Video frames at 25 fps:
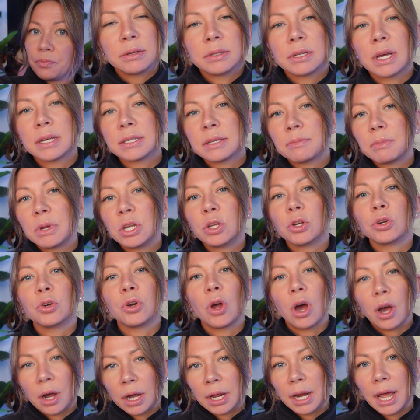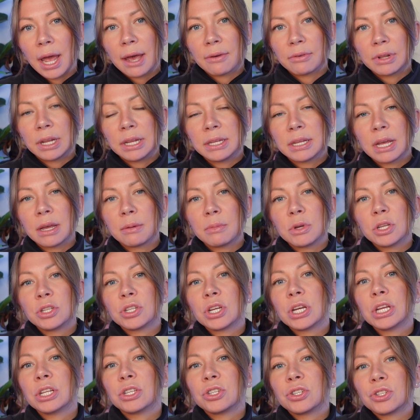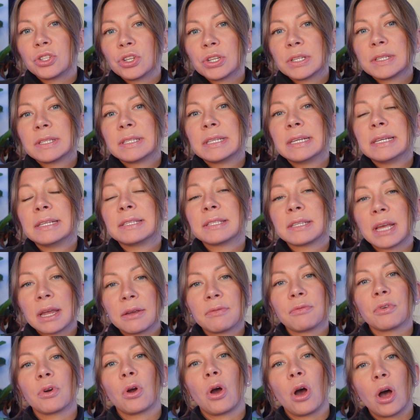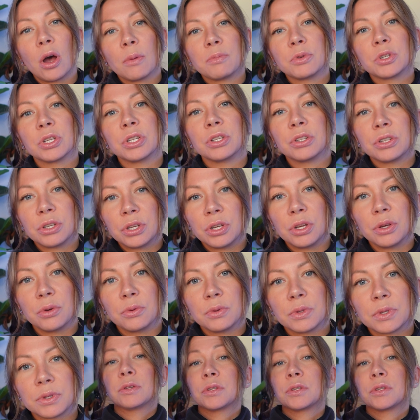Doesn't mean you're not going to have any damage, it's just the safer option to use.